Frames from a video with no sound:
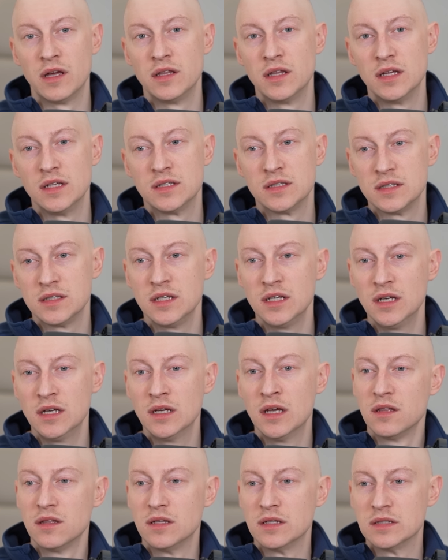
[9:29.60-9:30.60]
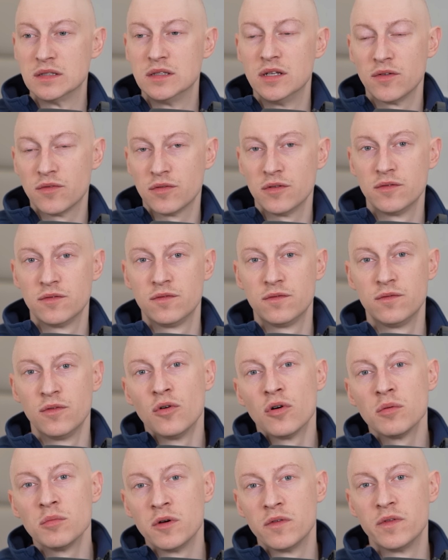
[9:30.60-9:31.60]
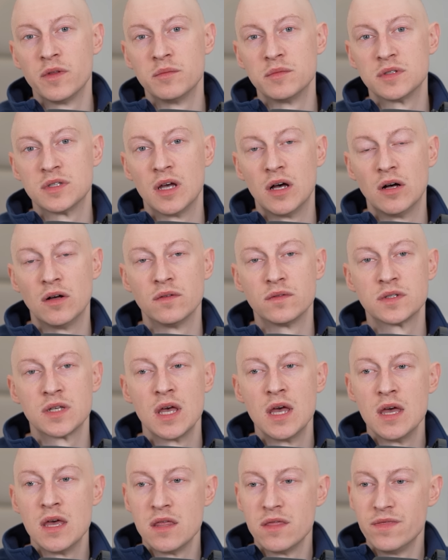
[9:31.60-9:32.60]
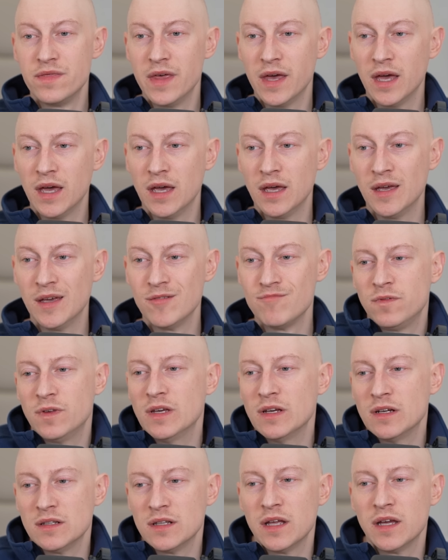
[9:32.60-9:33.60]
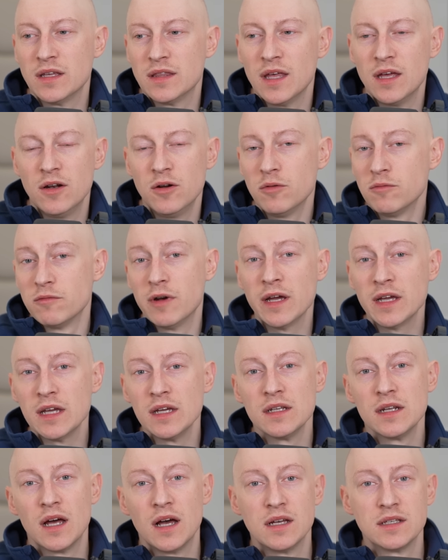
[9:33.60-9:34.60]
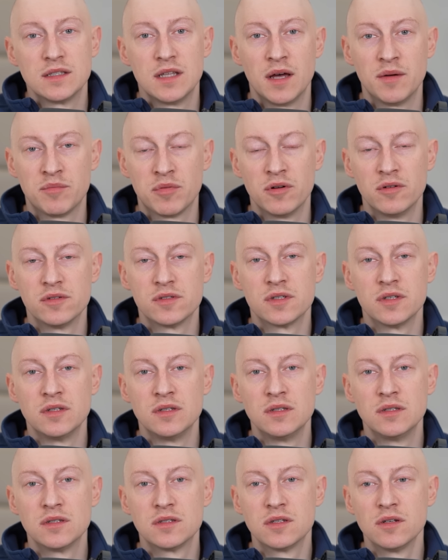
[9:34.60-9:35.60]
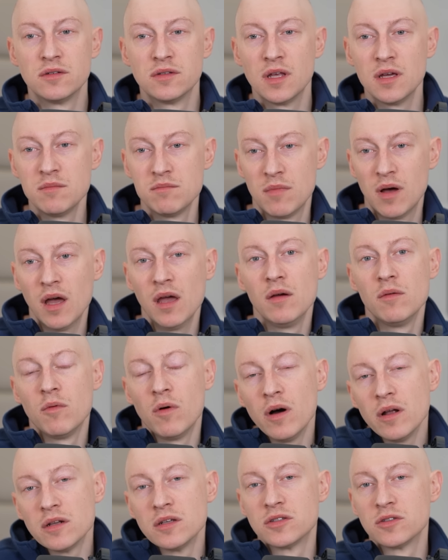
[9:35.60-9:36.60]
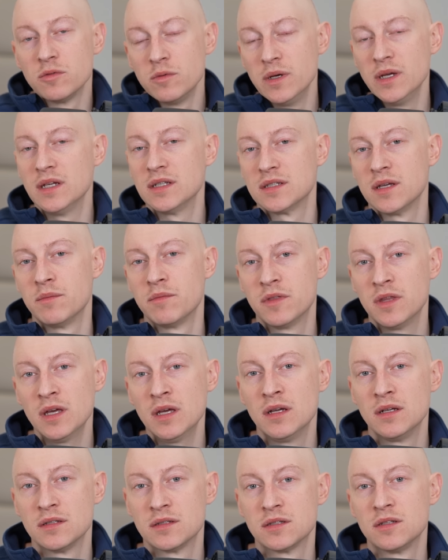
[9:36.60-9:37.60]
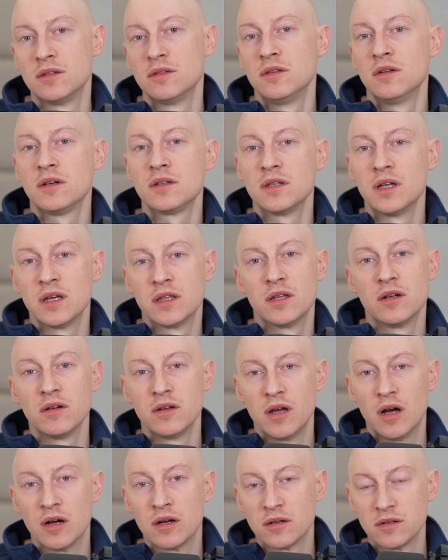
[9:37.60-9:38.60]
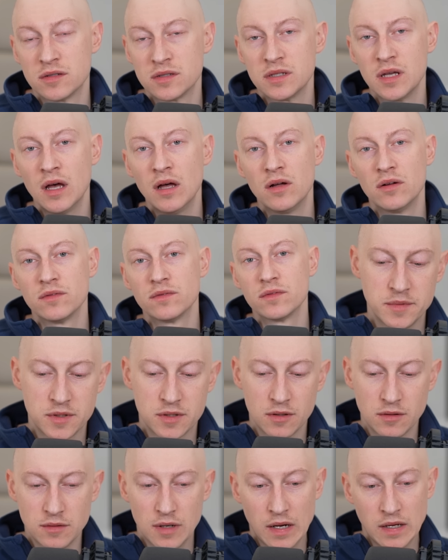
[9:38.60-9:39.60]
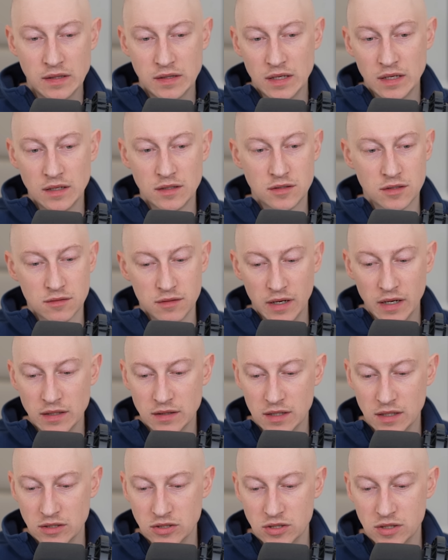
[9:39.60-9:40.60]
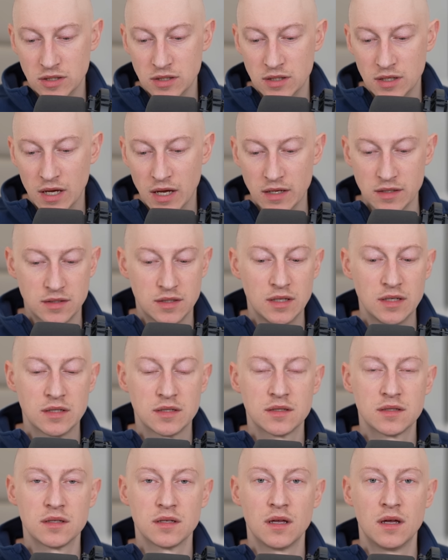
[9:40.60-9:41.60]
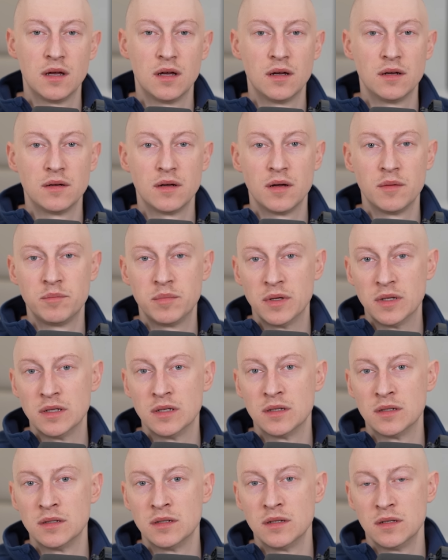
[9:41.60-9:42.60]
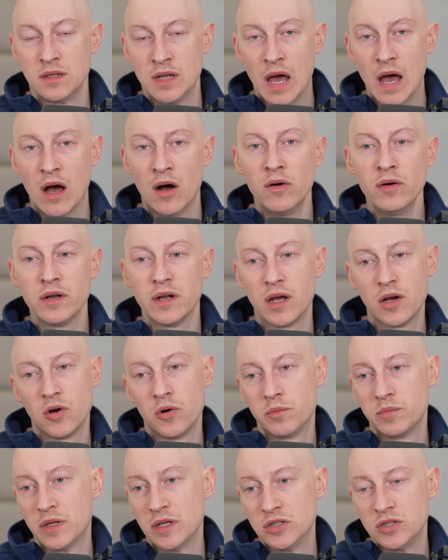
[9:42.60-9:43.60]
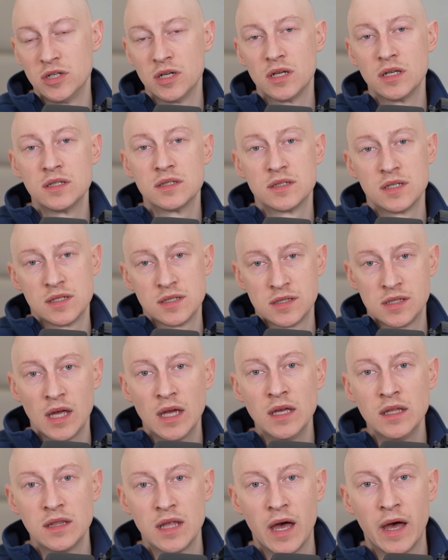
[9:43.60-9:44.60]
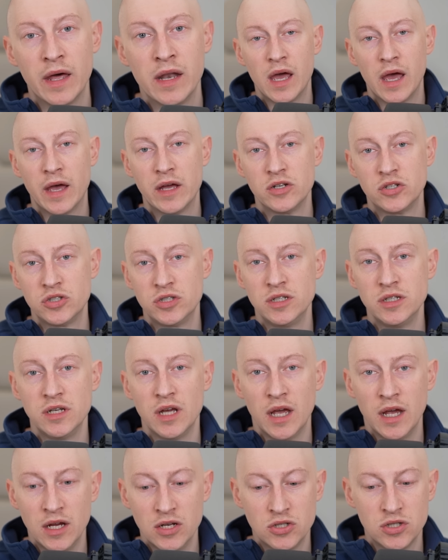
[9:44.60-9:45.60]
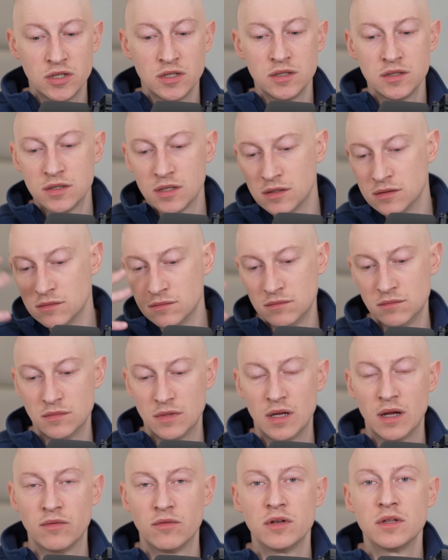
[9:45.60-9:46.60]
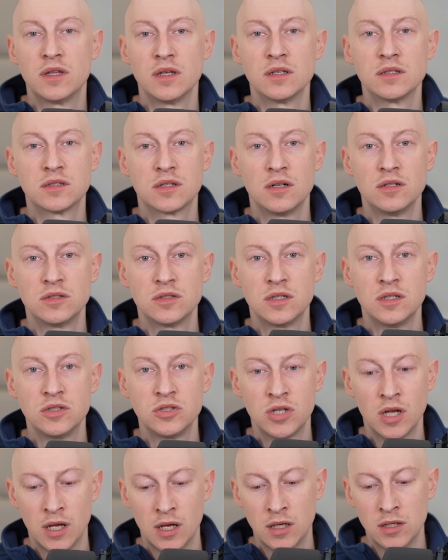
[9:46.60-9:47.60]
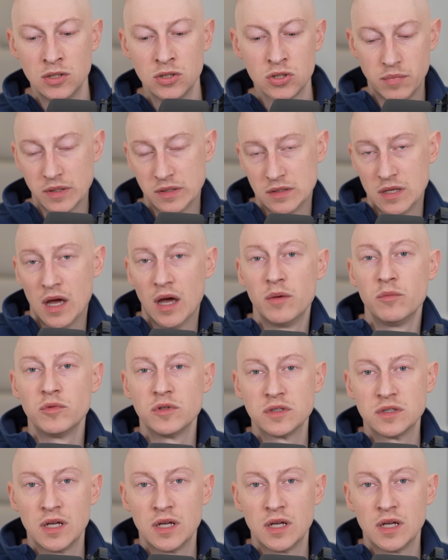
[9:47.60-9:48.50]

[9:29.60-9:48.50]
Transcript: and they see this different form of themselves they feel like they don't recognize that person. So they might want to tweak some things to look like their younger self. So I think it's great that she has this uh, opinion now, and I hope that she can sustain that as she ages and everything starts to change. But time will